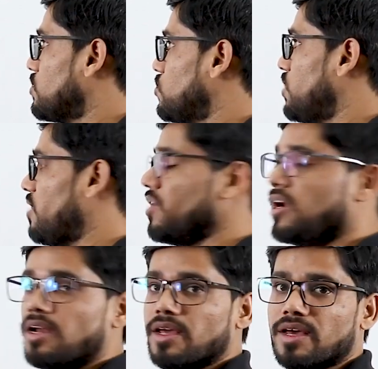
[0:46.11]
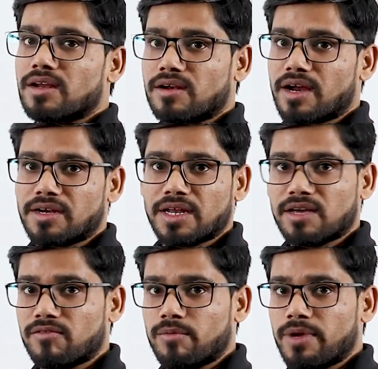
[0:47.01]
So definitely here
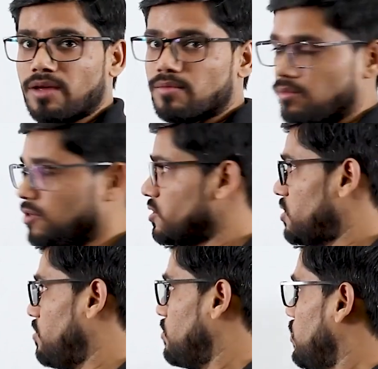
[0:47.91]
criteria will be burst time.